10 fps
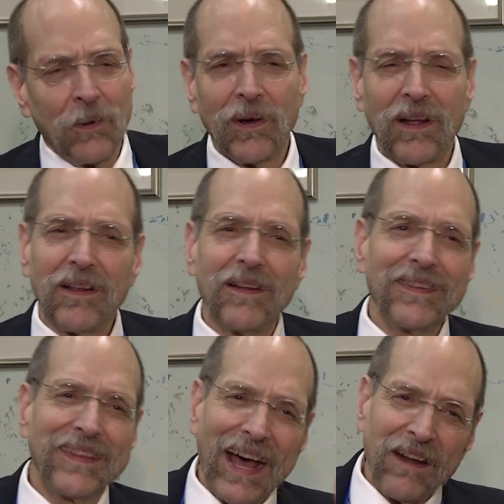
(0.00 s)
Well,
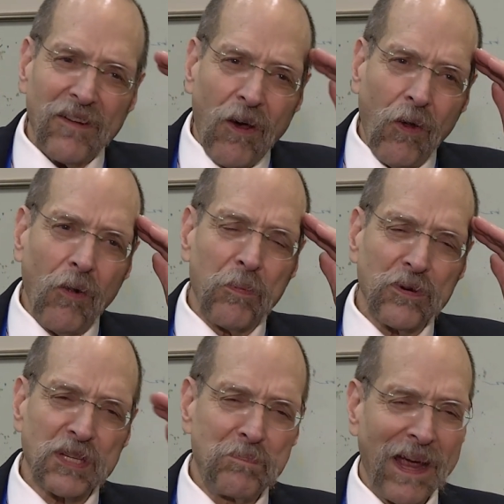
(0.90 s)
that whole
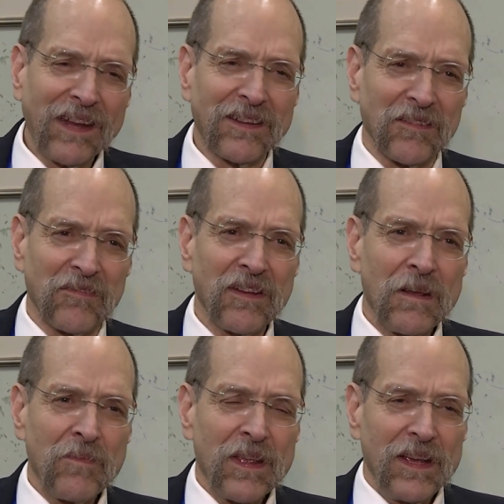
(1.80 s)
perspective
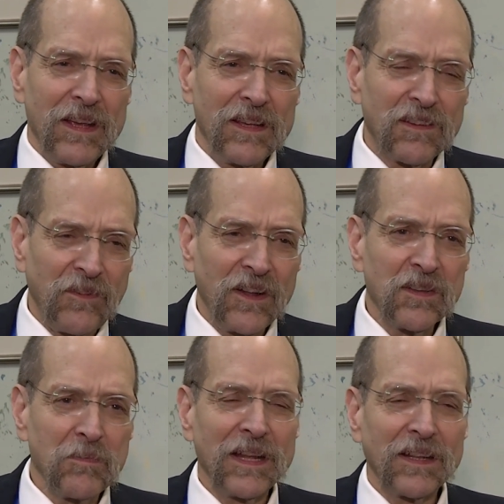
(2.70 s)
is
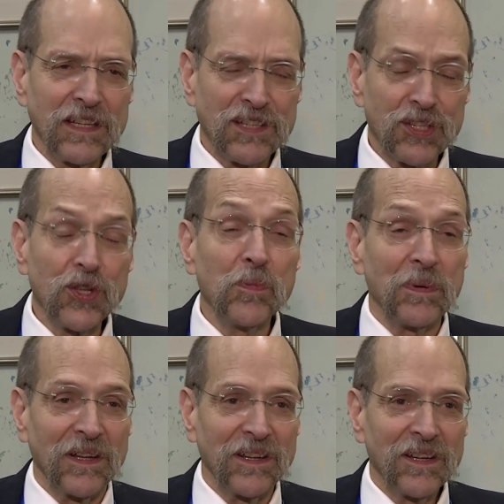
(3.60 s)
fundamentally
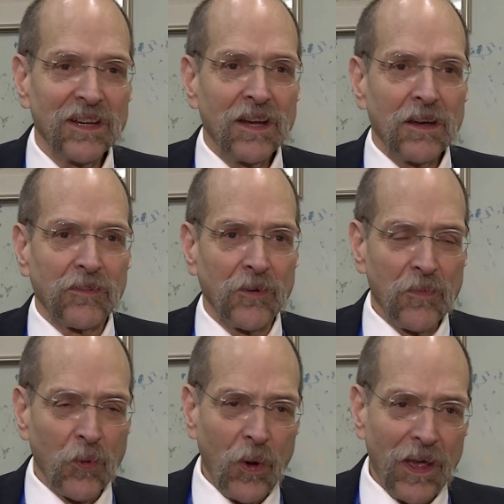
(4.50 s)
stupid, from
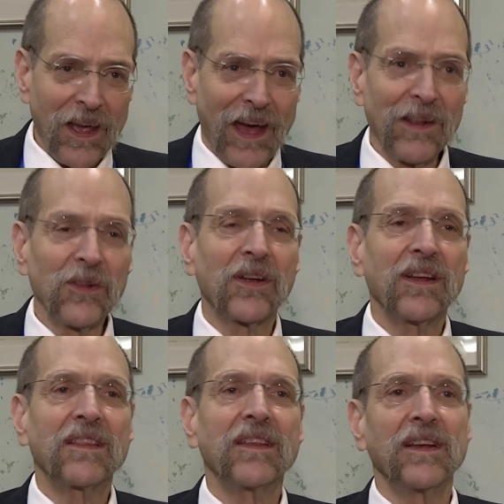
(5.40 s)
the way I look
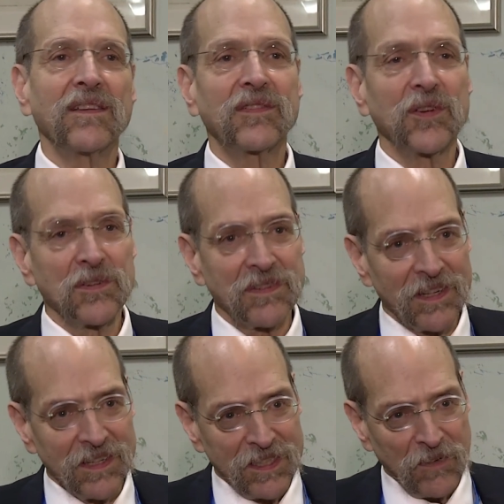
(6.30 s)
at things
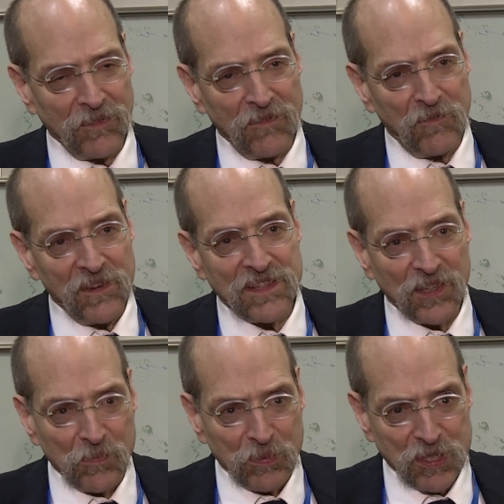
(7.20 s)
using a different
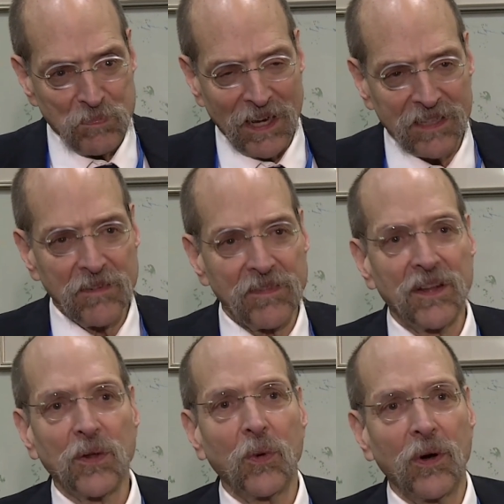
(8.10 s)
physical perspective
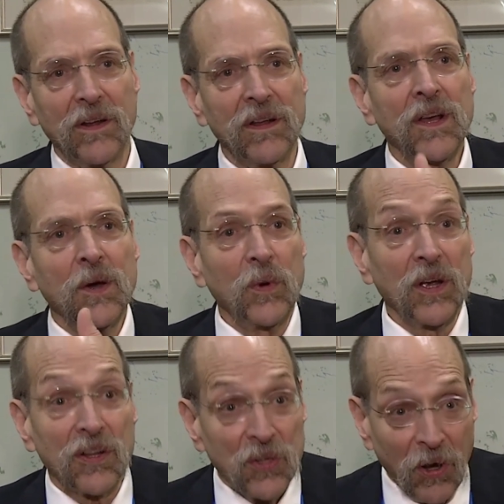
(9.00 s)
than the one we
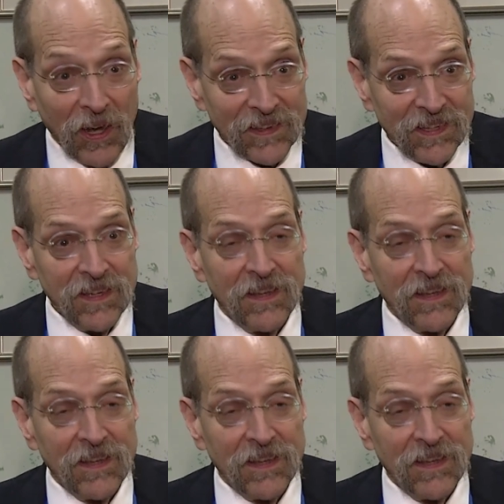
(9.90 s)
are taught,